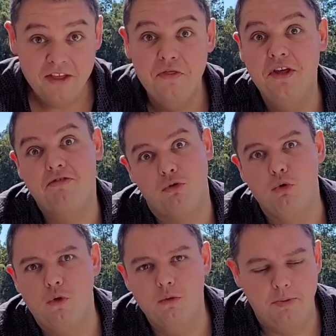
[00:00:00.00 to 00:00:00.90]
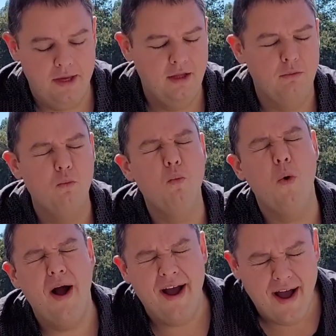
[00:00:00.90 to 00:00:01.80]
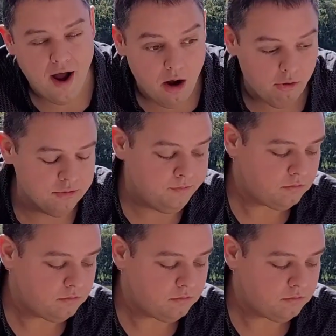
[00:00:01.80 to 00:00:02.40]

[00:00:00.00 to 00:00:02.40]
this sauce would be it. Wow!